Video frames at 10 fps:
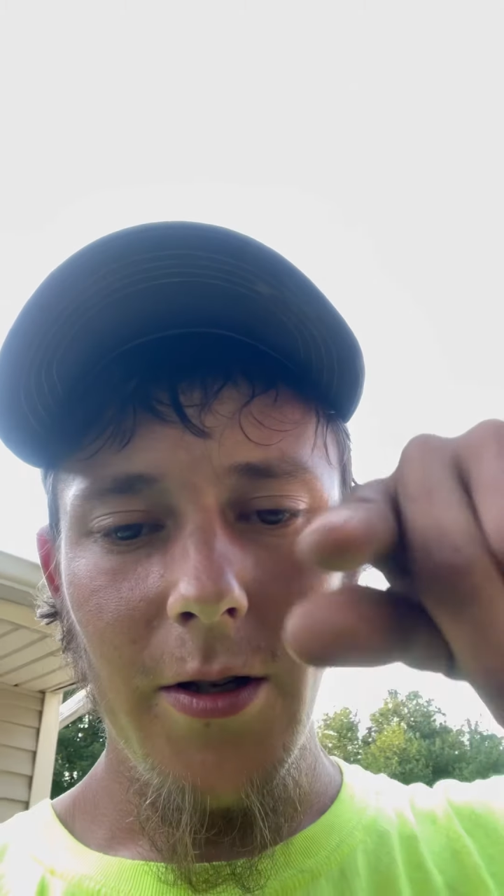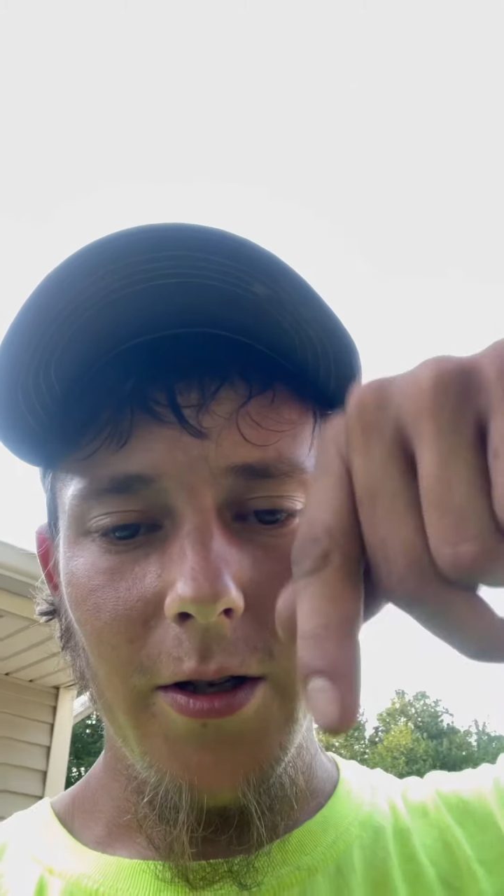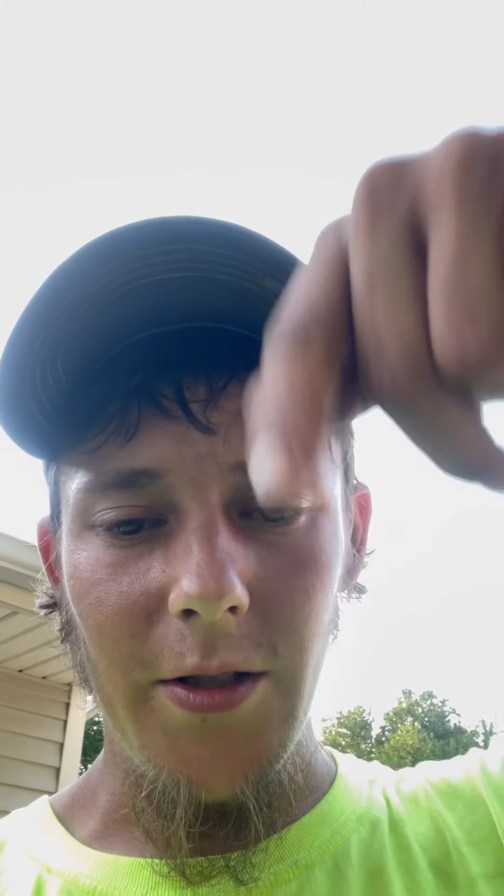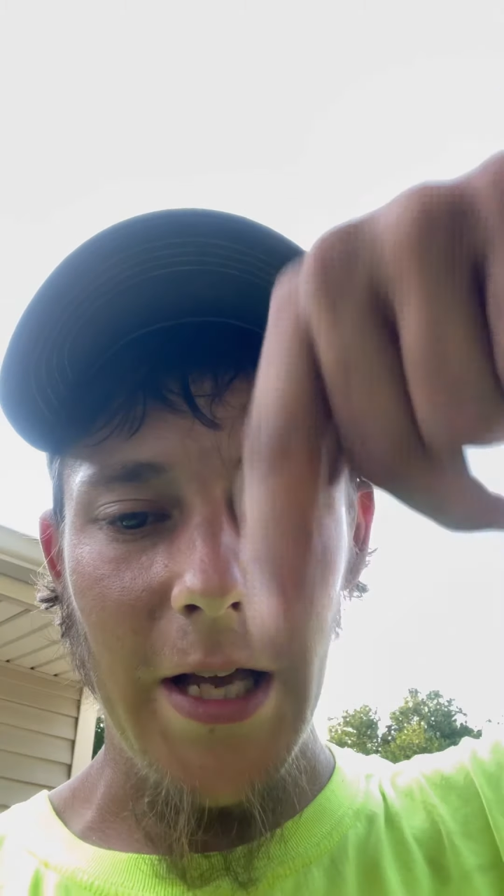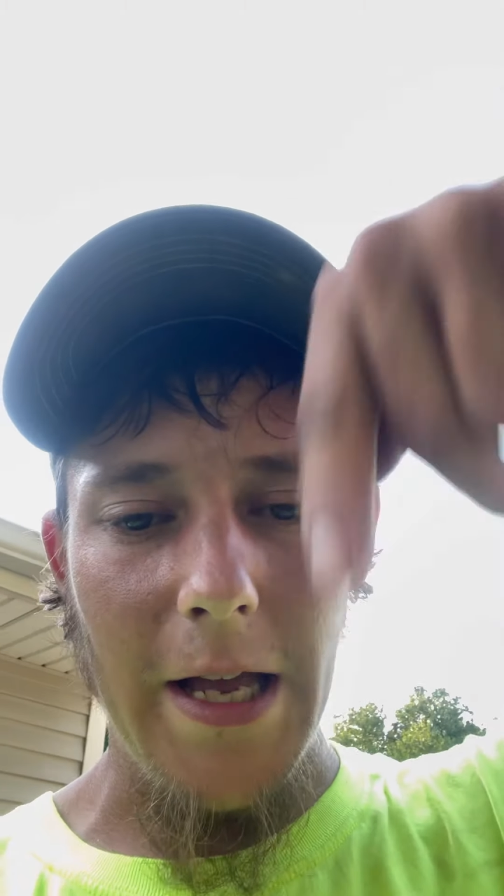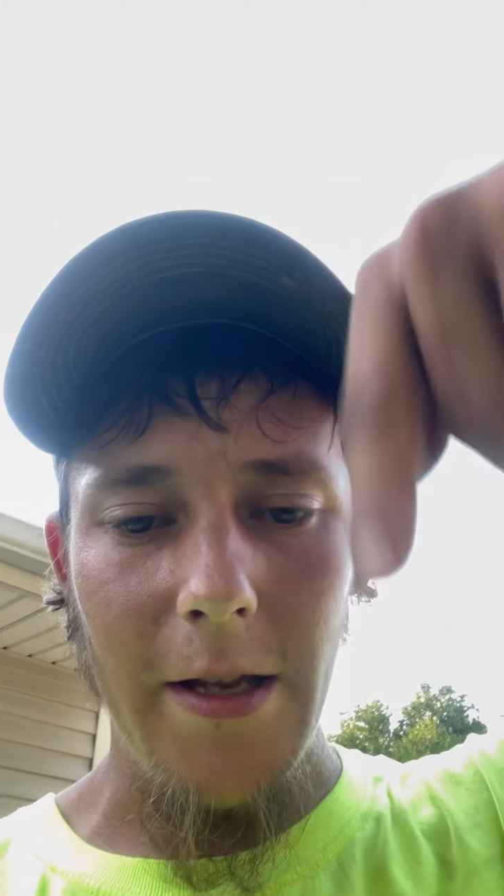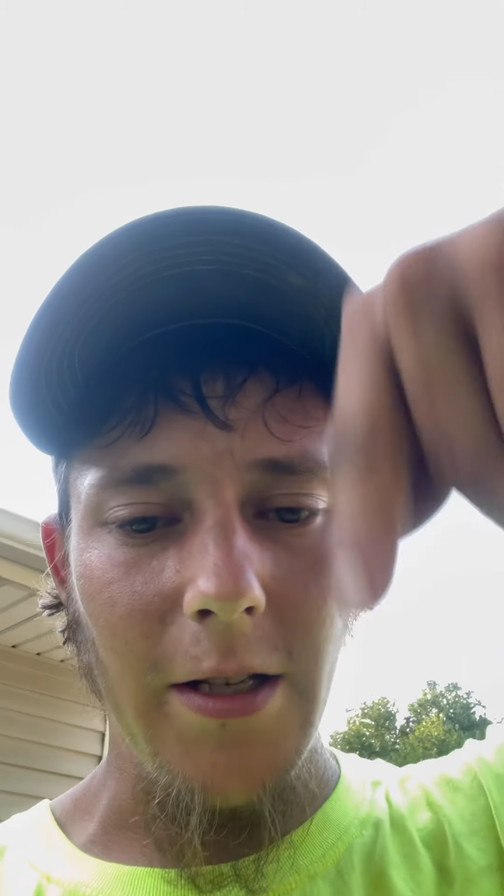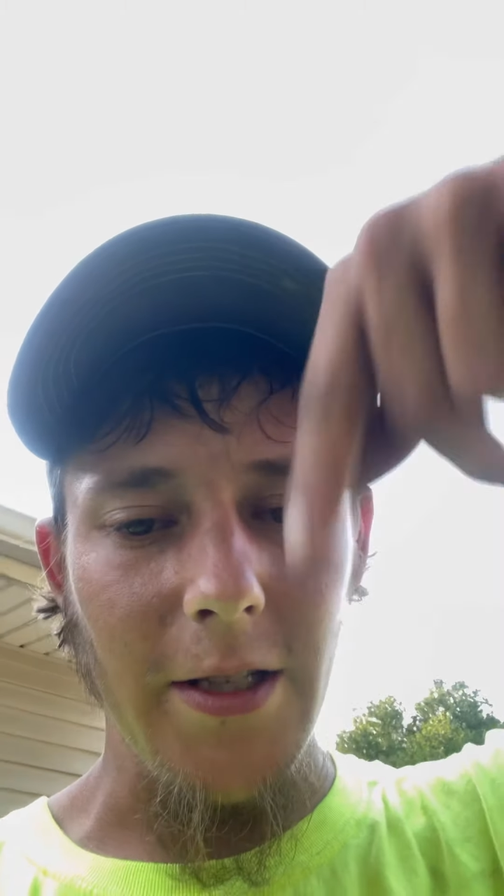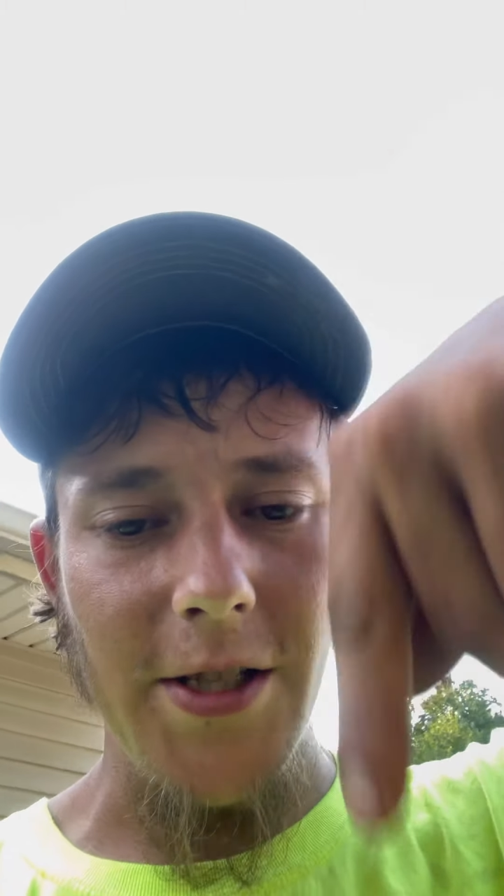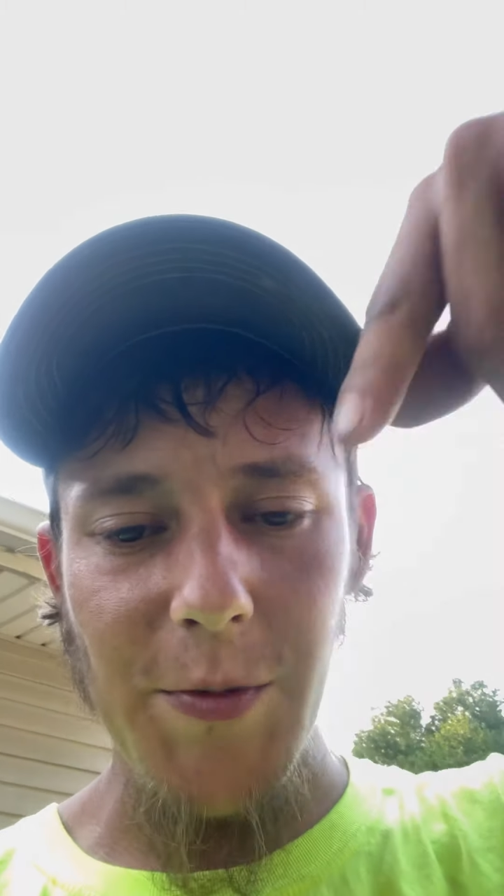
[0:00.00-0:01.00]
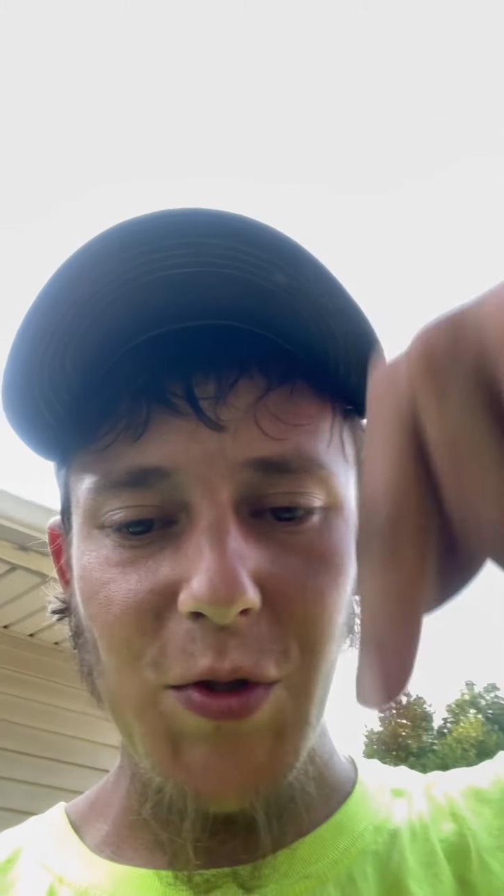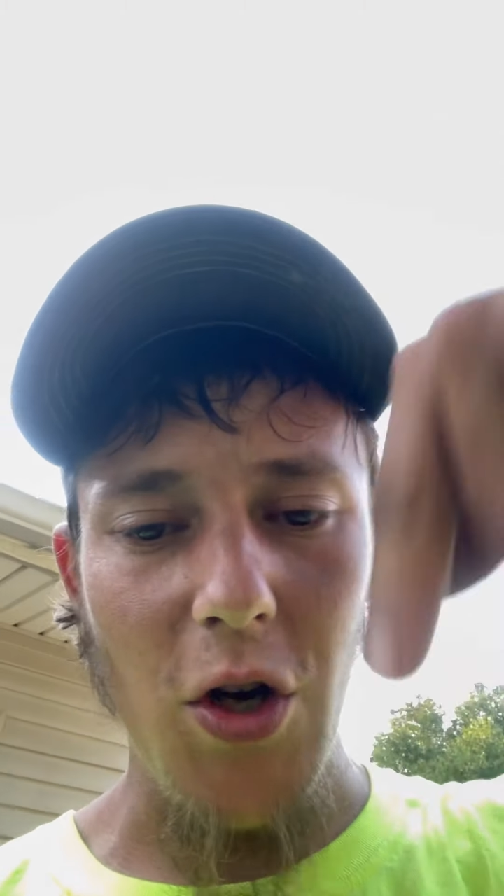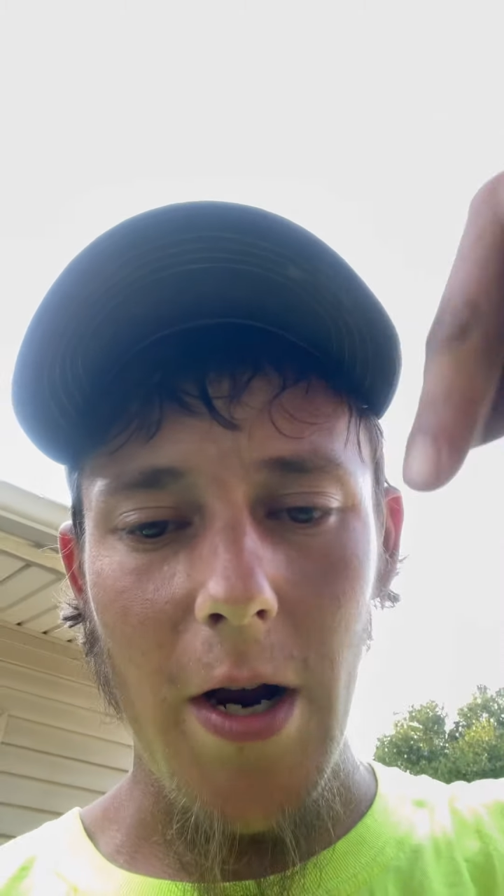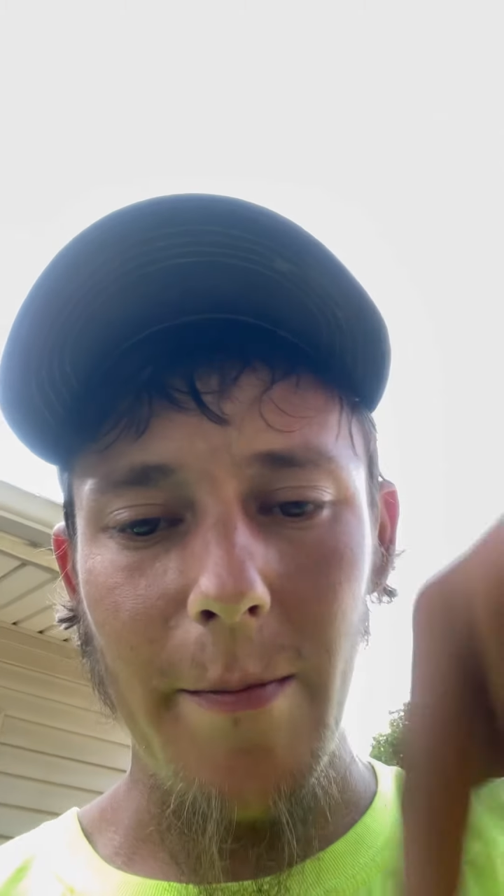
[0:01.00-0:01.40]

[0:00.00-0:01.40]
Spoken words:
hit that subscribe